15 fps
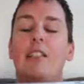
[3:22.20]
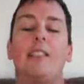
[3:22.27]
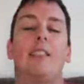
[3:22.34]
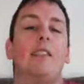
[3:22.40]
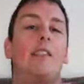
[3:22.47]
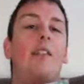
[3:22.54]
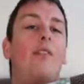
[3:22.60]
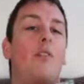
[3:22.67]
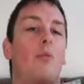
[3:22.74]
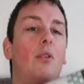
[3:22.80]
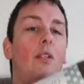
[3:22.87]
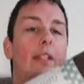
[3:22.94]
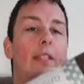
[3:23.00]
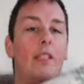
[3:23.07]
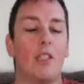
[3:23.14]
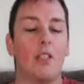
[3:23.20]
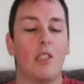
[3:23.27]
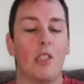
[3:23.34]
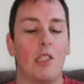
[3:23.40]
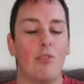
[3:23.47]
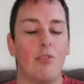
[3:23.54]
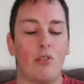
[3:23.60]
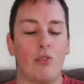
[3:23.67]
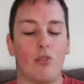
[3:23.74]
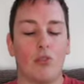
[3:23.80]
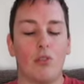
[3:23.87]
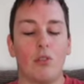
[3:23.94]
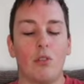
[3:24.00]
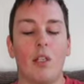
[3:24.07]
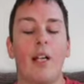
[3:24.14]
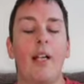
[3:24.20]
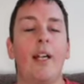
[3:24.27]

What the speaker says: instance, if you put it in your cutlery drawer